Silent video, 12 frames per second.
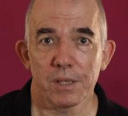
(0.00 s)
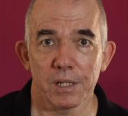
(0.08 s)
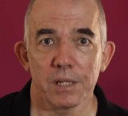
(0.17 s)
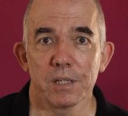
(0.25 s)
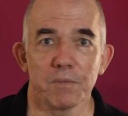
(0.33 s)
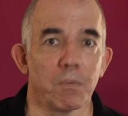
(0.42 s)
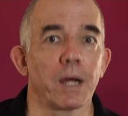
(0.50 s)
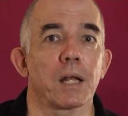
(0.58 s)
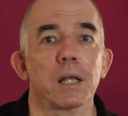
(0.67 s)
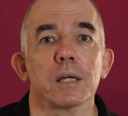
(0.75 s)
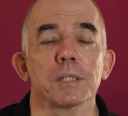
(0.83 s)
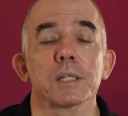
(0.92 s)
the needs of my
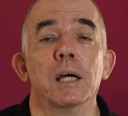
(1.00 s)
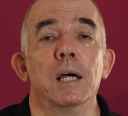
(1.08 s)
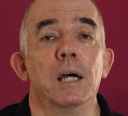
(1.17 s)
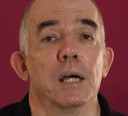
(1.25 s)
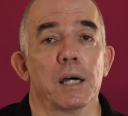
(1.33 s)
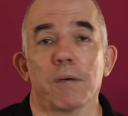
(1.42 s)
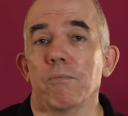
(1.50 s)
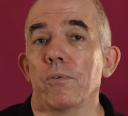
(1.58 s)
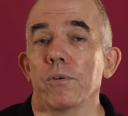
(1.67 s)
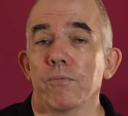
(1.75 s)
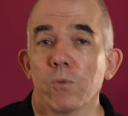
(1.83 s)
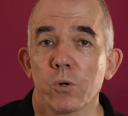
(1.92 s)
clients. I'm
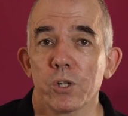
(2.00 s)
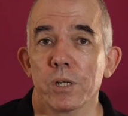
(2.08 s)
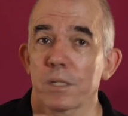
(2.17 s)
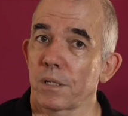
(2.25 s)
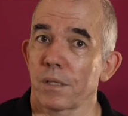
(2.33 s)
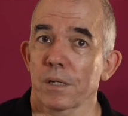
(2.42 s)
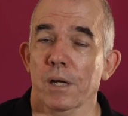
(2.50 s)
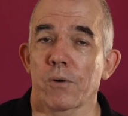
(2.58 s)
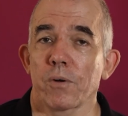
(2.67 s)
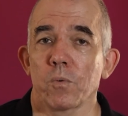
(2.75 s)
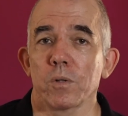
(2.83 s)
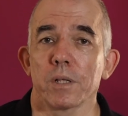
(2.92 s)
very fortunate in the
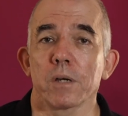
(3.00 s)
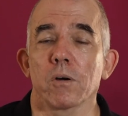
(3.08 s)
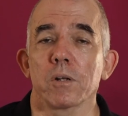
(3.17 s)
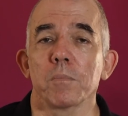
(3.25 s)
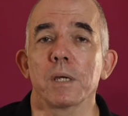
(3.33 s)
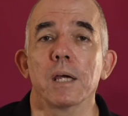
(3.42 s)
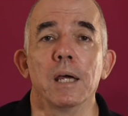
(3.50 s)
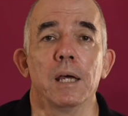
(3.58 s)
current world economy